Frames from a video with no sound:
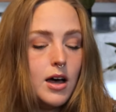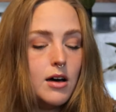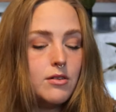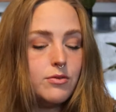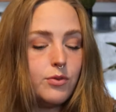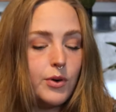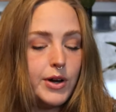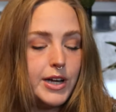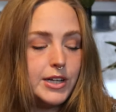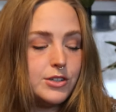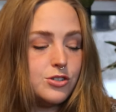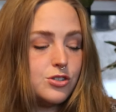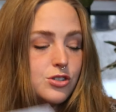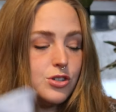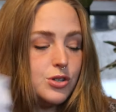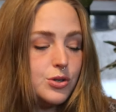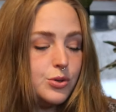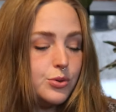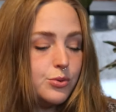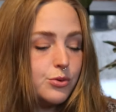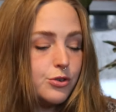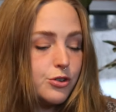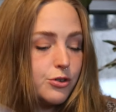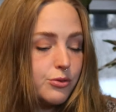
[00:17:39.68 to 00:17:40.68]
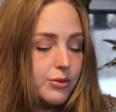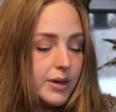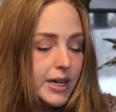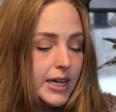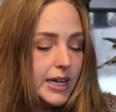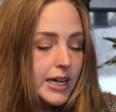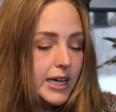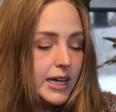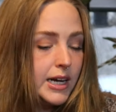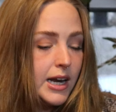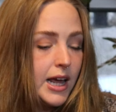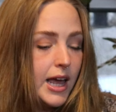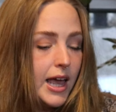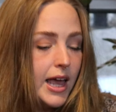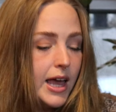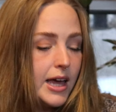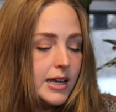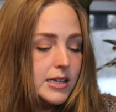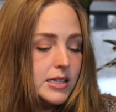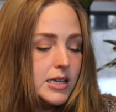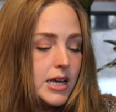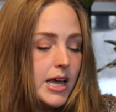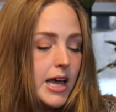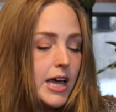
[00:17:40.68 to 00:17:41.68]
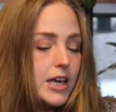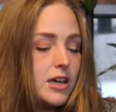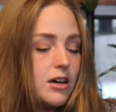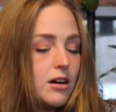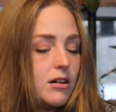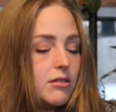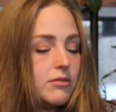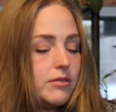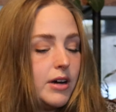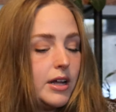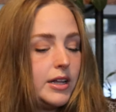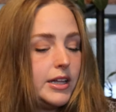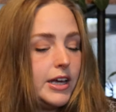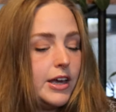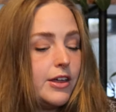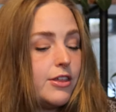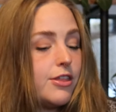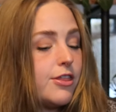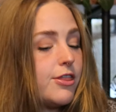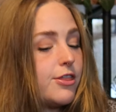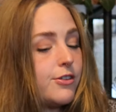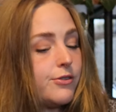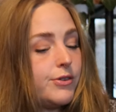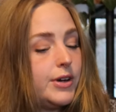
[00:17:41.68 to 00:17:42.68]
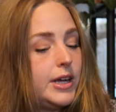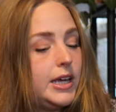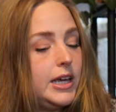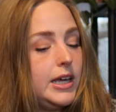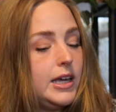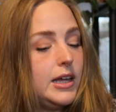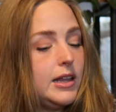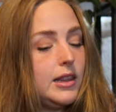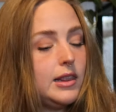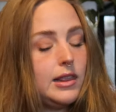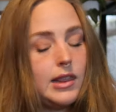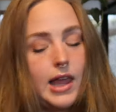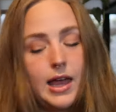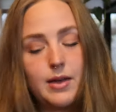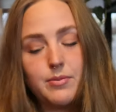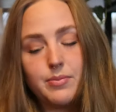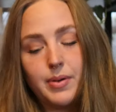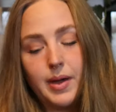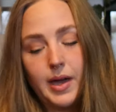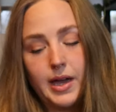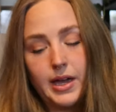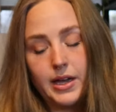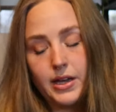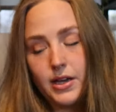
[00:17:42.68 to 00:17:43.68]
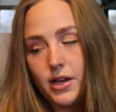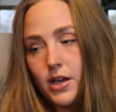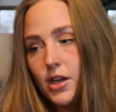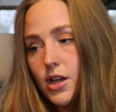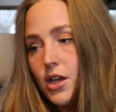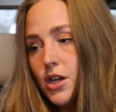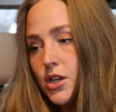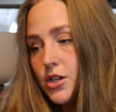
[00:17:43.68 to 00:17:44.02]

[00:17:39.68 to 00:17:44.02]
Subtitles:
A Voyage to Green and a Corelli 3 Light Pink.